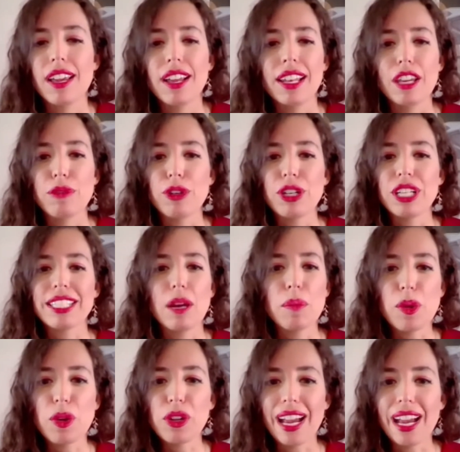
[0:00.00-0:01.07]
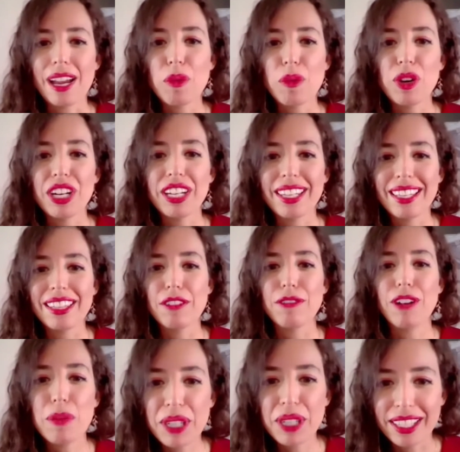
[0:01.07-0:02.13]
Like, for example, I work in the
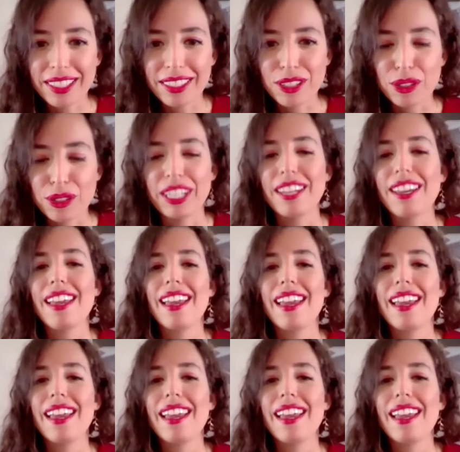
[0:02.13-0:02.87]
farming industry,